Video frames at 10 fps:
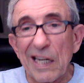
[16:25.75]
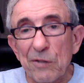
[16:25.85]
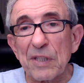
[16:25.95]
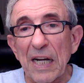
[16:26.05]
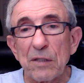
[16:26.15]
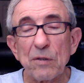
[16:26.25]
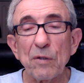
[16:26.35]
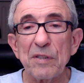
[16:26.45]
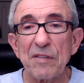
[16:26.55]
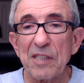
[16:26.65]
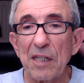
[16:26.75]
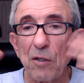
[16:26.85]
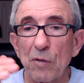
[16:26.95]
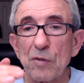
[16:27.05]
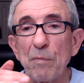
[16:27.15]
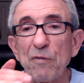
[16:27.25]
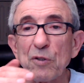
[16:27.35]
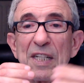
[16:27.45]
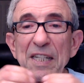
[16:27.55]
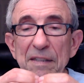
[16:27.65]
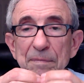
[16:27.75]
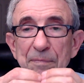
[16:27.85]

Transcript: you die. He still goes home for dinner.